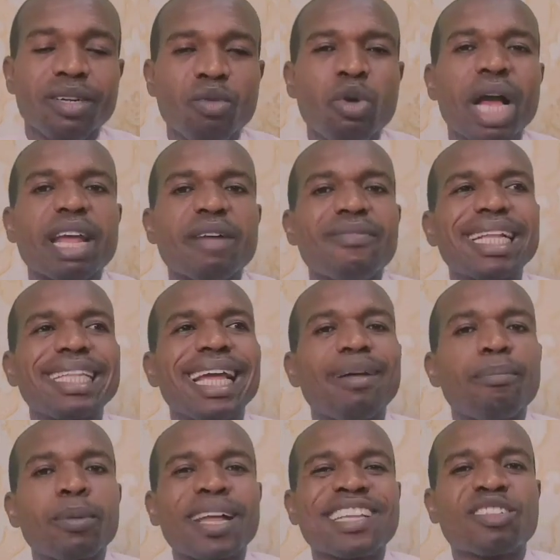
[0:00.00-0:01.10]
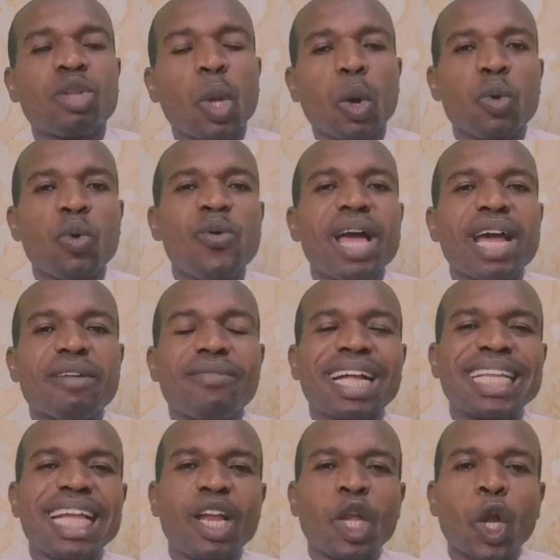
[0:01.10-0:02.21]
Wherever they plug lock you,
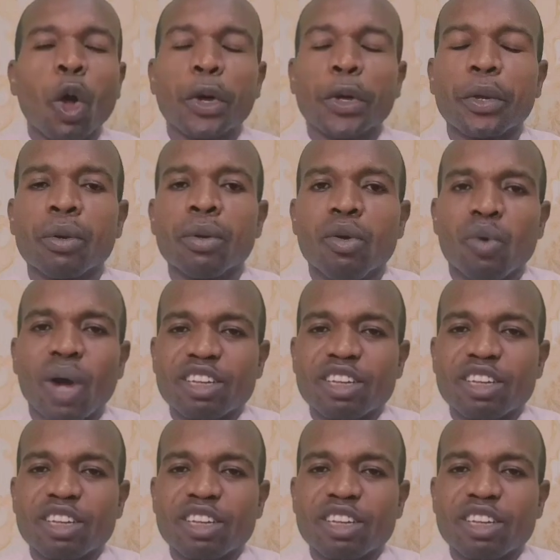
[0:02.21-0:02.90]
wherever they lock you,